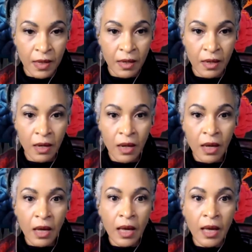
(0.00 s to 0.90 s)
there.
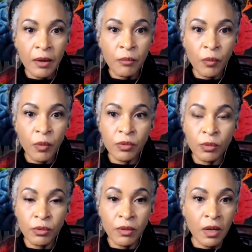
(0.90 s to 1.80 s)
With
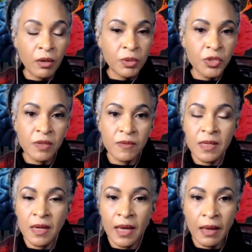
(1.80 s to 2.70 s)
all the global
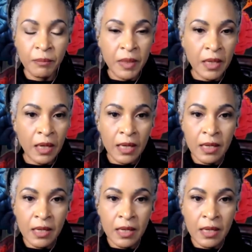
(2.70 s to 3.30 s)
shifts that are happening,